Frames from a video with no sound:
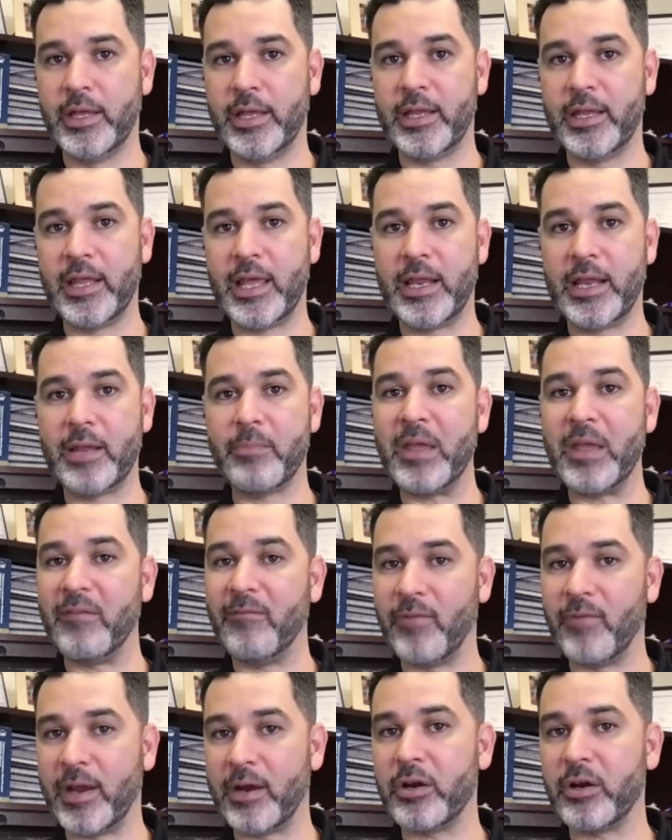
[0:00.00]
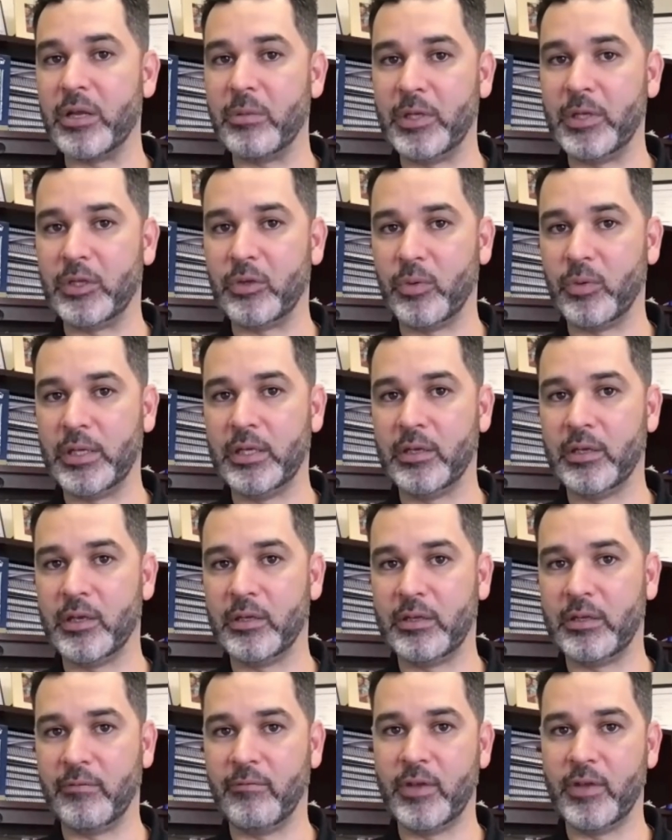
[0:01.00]
And that may vary between
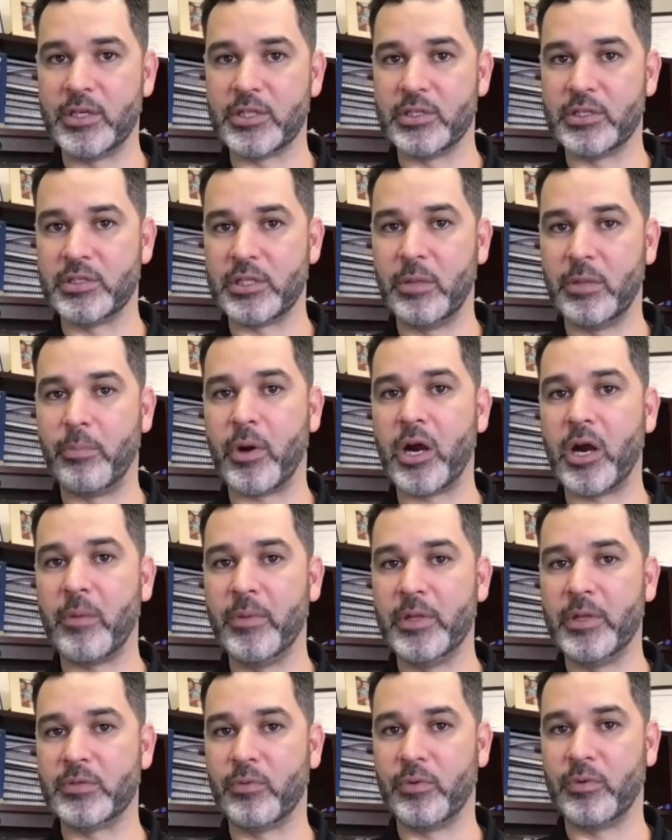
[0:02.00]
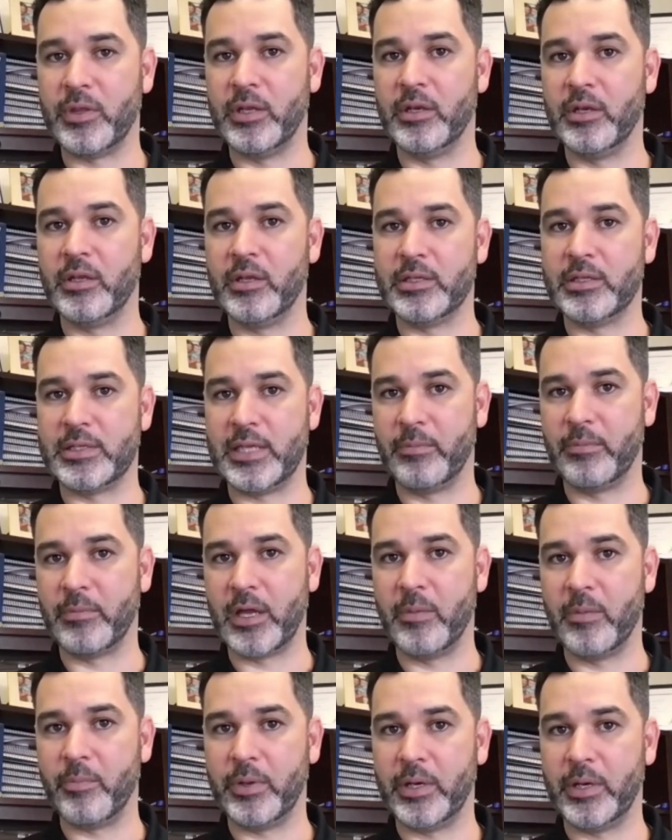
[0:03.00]
divisions and departments within the same
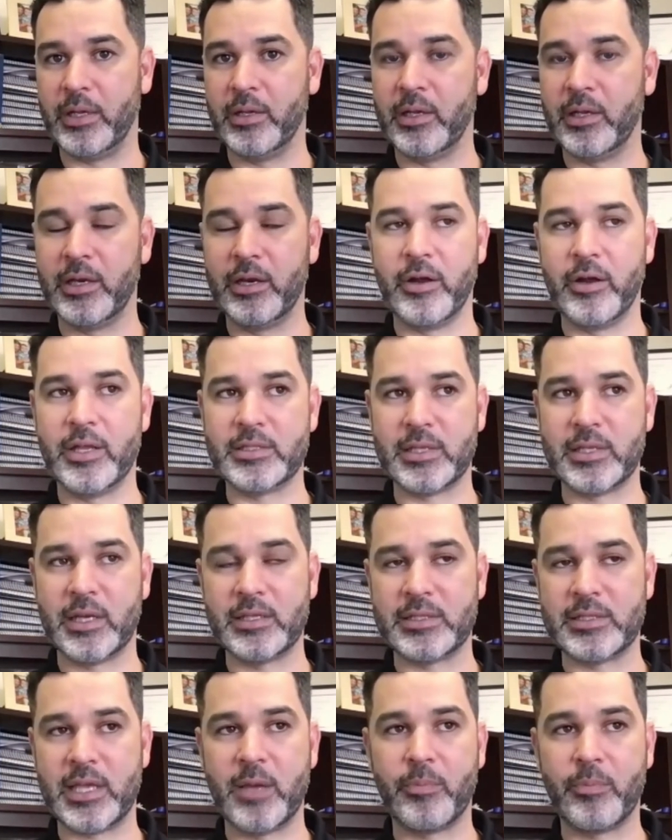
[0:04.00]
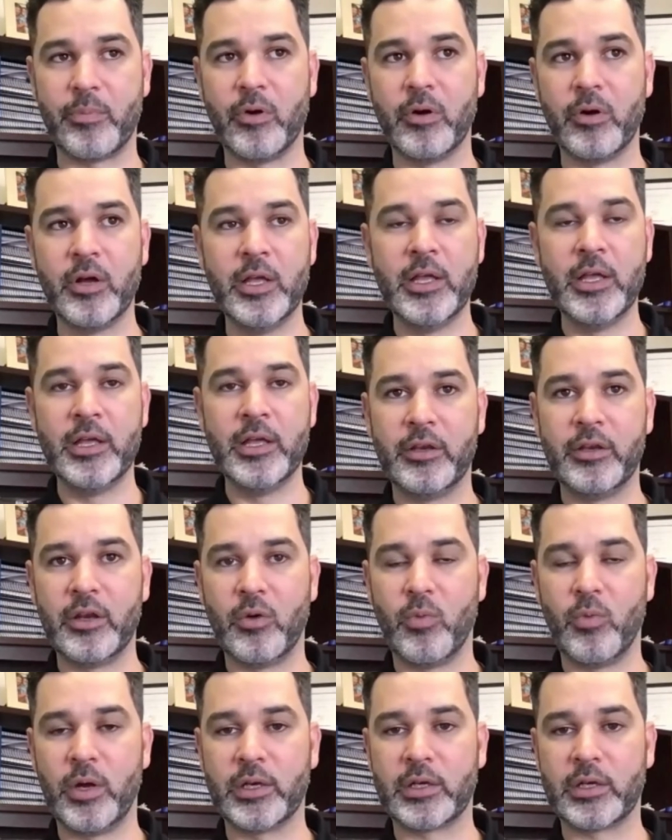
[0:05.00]
company. As an example,
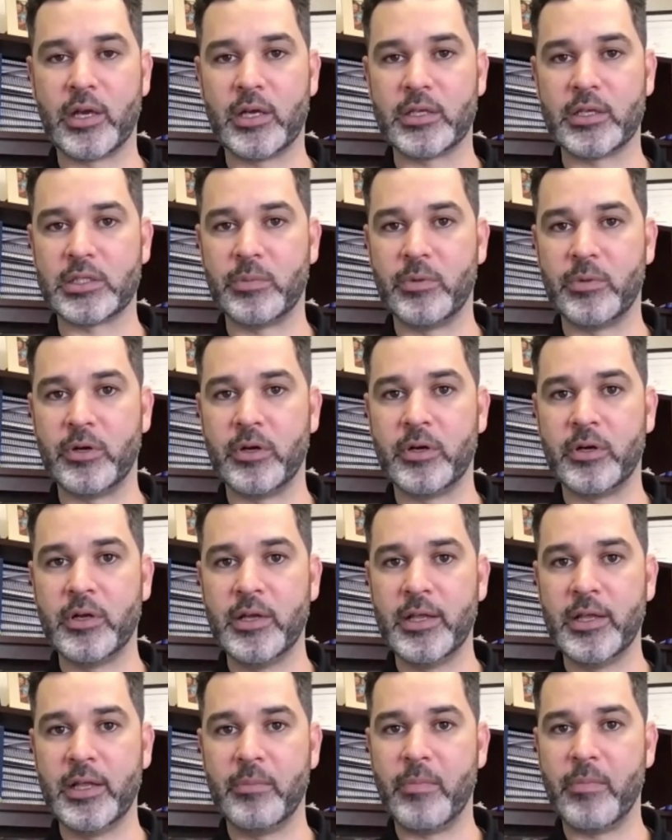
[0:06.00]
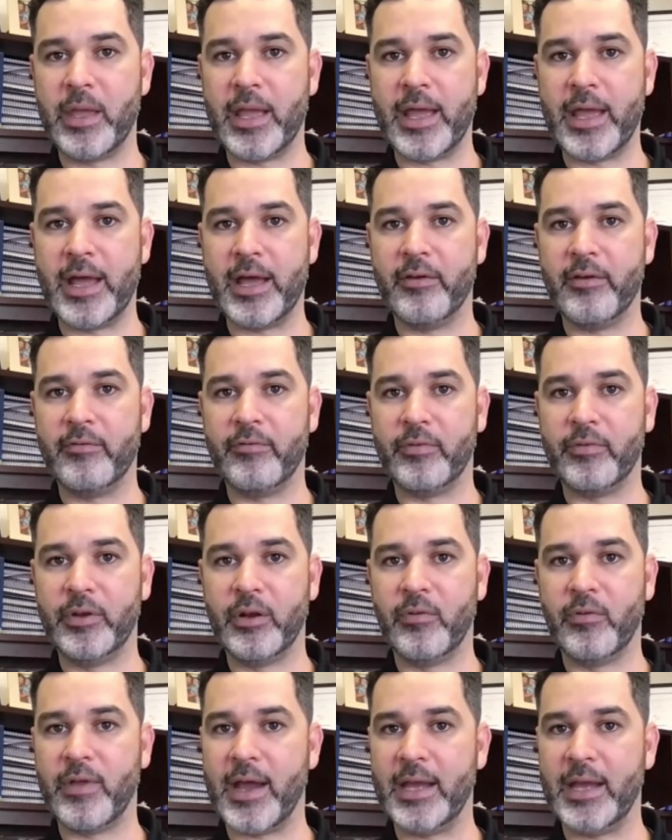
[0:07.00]
one customer may have,
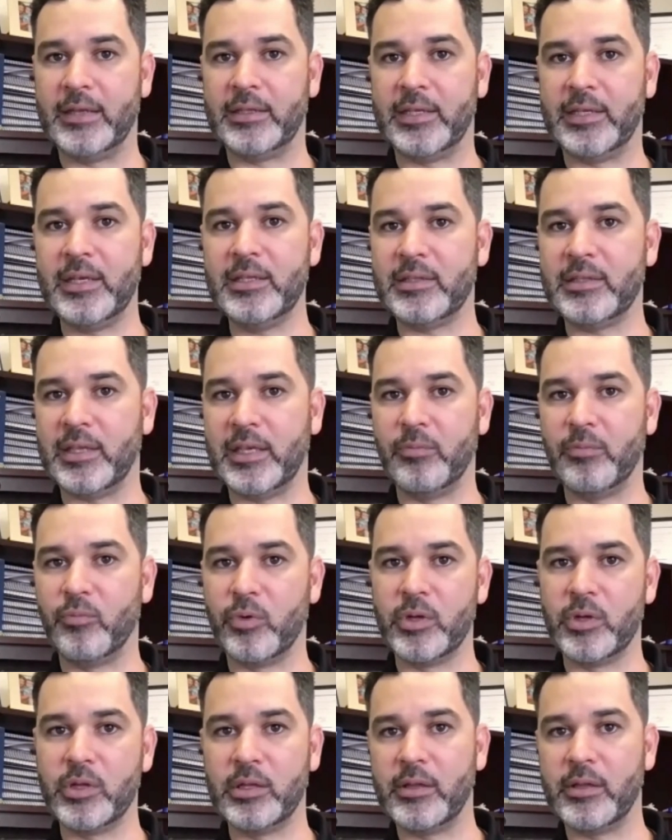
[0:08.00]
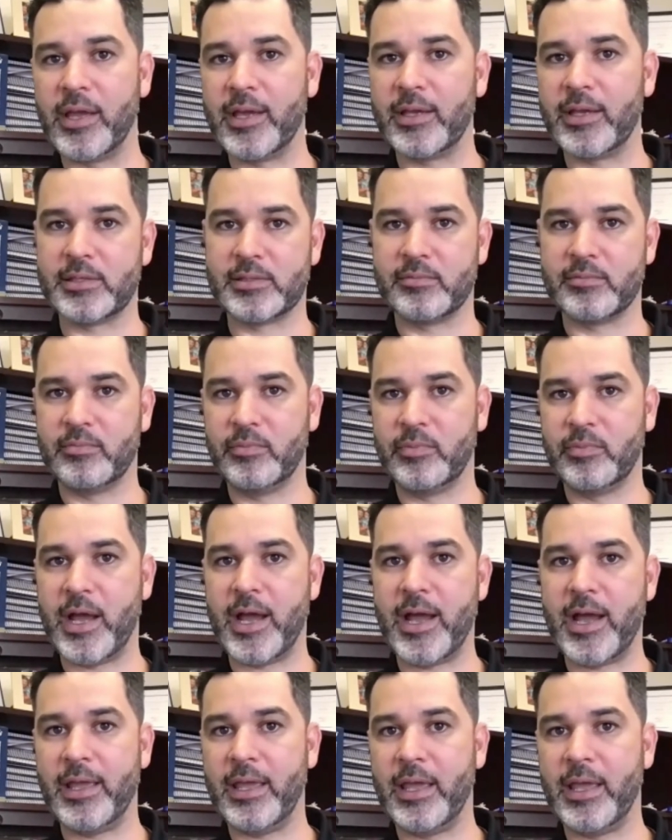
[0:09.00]
the IT team really likes
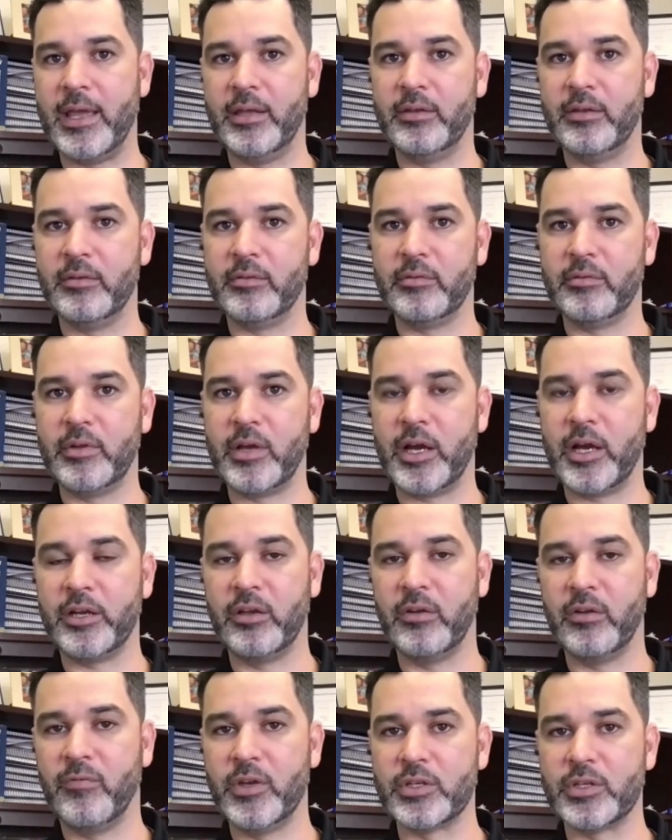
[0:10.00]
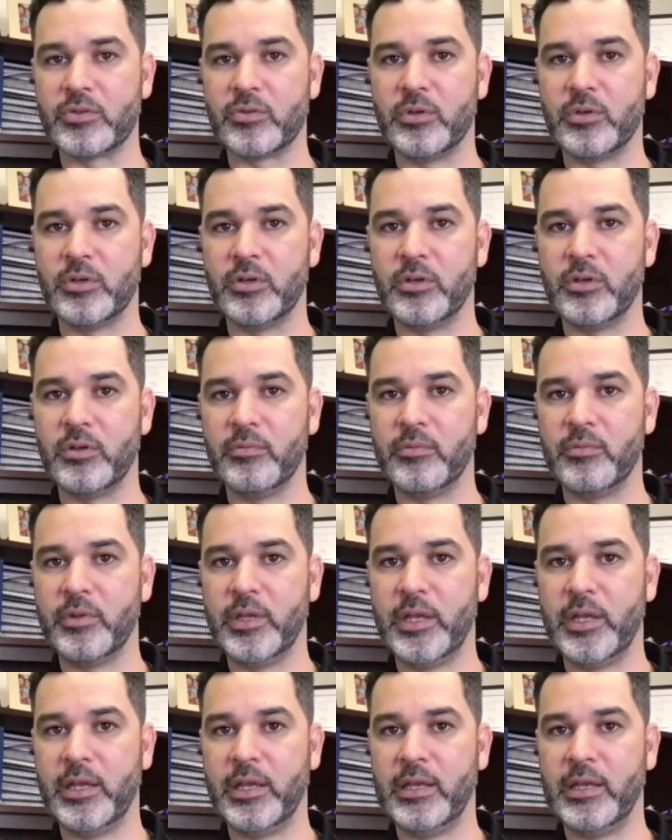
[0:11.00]
high-end audiovisual.
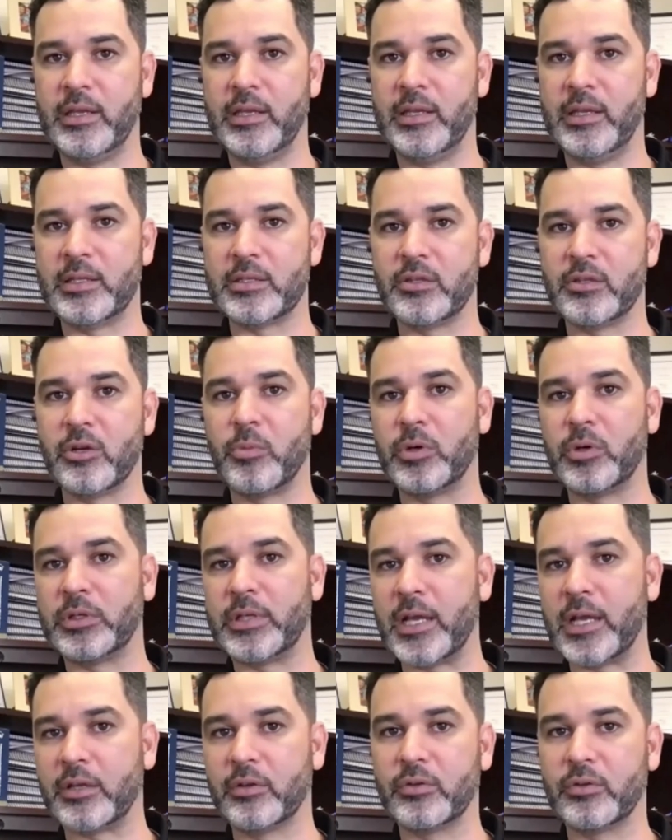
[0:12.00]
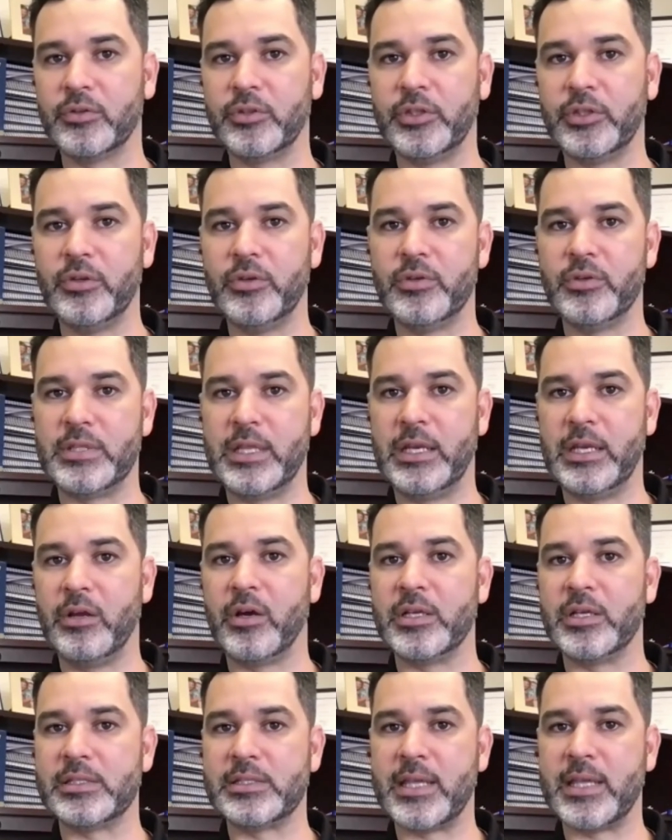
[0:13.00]
It's a little more technical to use. They
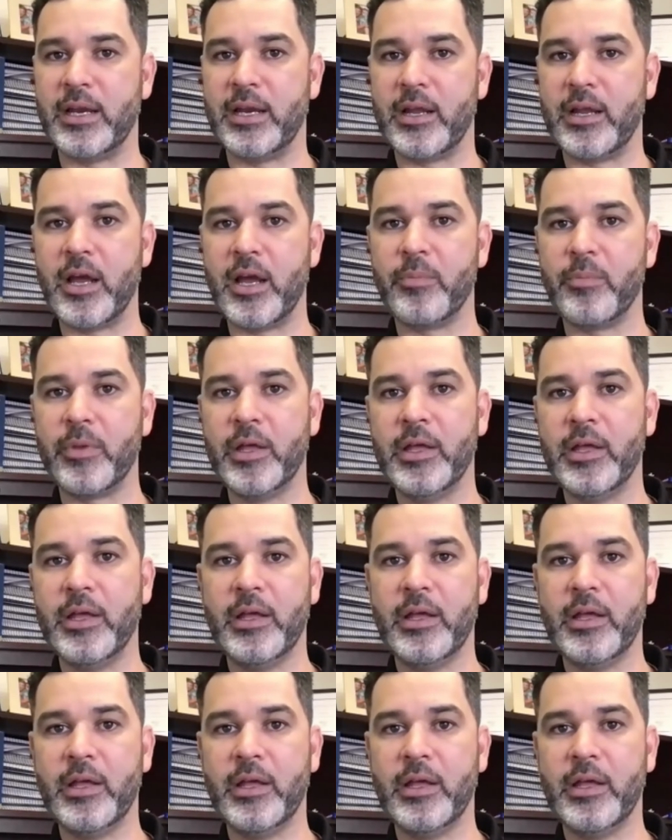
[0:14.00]
know how to set it up